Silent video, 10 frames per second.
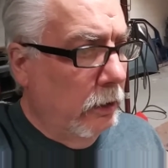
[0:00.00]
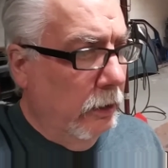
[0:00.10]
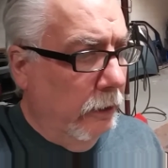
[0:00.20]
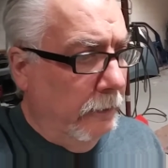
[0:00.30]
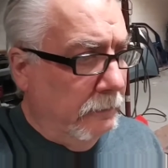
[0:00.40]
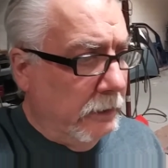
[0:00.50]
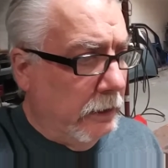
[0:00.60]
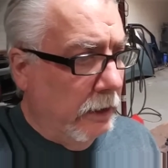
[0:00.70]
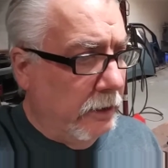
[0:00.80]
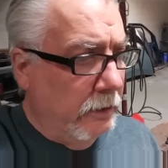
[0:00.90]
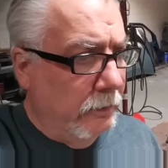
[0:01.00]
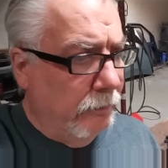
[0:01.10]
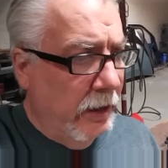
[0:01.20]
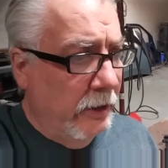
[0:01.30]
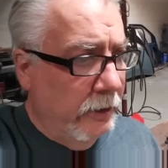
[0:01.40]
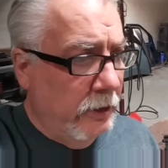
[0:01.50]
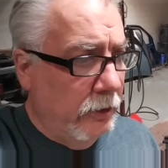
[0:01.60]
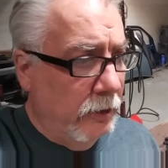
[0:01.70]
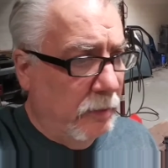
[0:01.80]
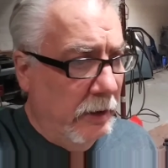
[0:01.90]
It's got minor
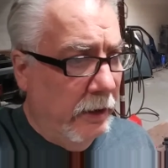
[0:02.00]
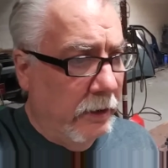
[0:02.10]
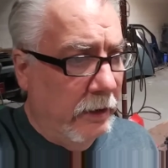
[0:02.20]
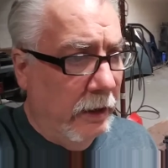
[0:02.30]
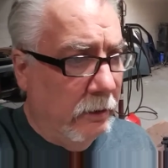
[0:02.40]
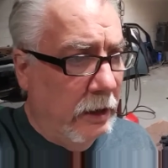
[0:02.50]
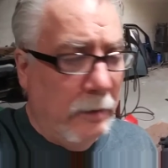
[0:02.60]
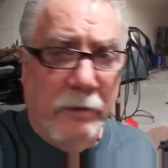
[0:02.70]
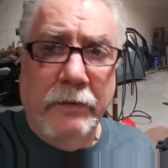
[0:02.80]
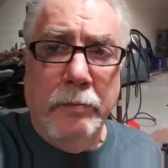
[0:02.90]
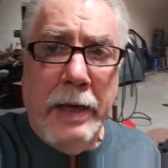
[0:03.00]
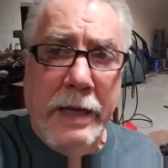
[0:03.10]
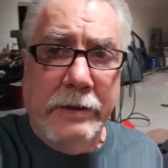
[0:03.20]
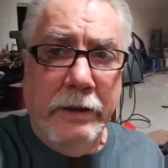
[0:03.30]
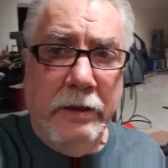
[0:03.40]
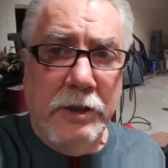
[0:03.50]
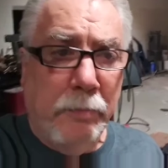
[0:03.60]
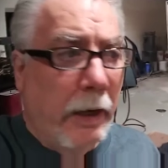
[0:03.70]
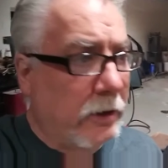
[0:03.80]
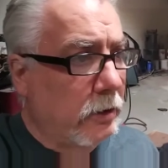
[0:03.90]
issues, but nothing that'll keep it from passing
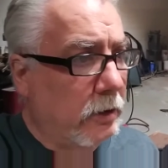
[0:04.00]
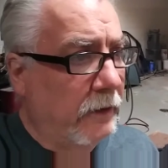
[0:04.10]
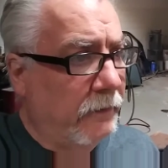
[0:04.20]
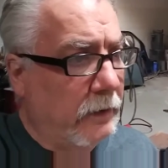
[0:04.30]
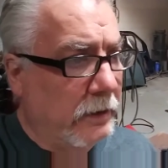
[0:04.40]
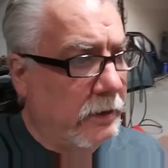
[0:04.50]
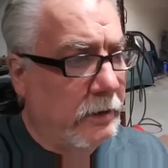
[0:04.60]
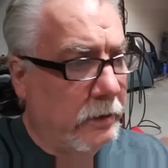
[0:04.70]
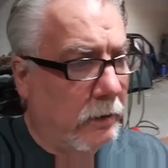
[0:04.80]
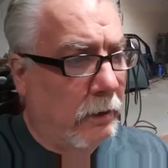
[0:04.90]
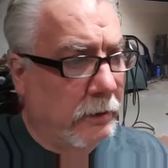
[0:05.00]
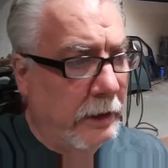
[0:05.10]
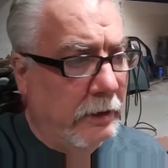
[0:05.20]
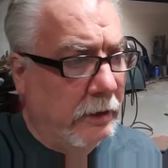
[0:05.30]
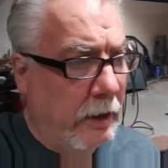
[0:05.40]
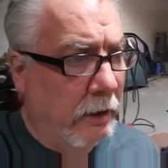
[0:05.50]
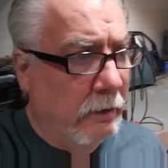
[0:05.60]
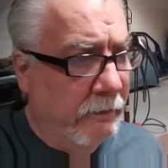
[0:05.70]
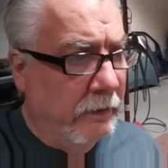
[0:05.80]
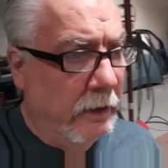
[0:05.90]
inspection if that's all taken care of.